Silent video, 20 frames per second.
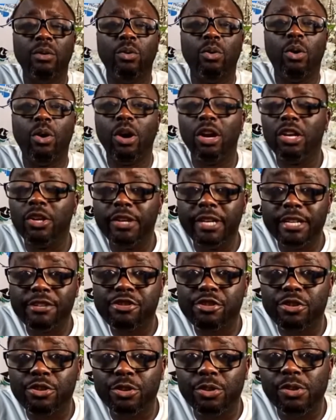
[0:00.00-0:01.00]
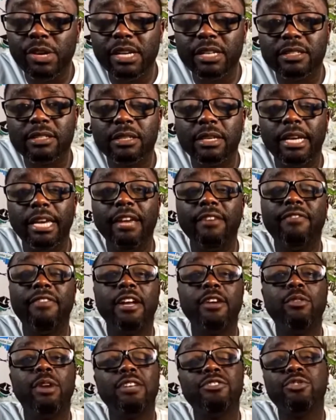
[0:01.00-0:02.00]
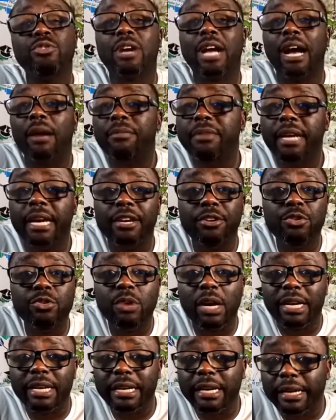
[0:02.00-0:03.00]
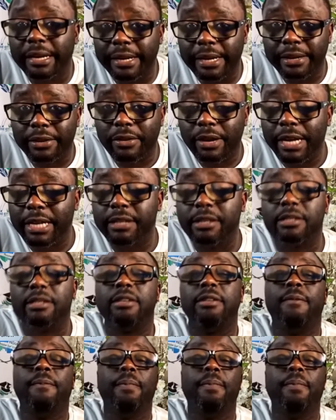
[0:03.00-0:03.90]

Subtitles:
all you need to do is, even once you come here and do a degree, right?